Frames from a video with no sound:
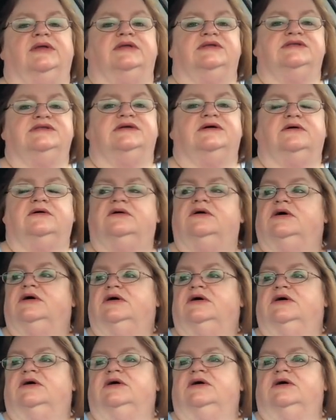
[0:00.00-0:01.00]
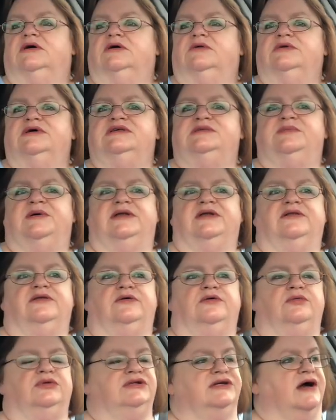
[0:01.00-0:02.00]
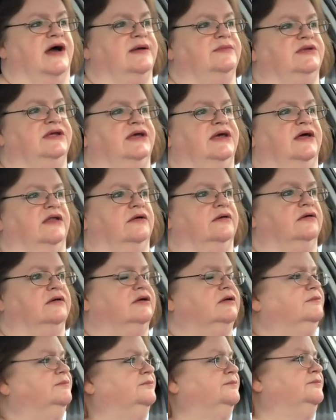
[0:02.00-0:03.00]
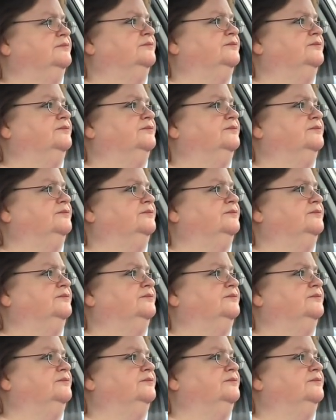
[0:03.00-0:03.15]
And so we spent a little time together, and